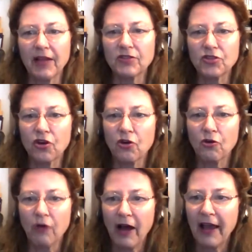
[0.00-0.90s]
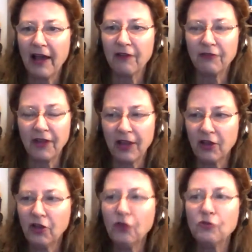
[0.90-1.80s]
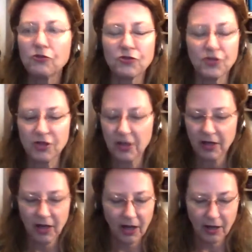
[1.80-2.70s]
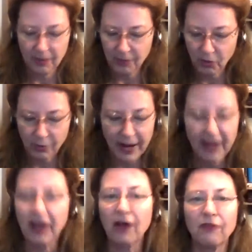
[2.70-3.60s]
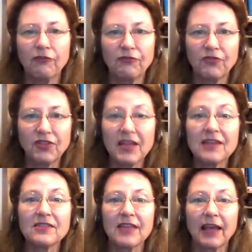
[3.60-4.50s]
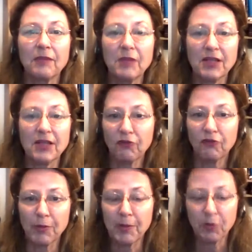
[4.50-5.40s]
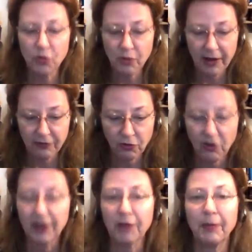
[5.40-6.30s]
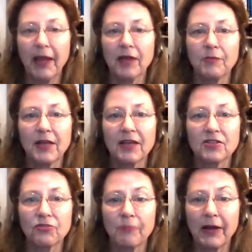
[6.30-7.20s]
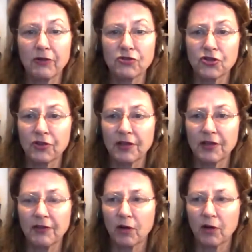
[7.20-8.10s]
And so I have a huge array of things that can be done for people who have chronic pain because of my own journey there.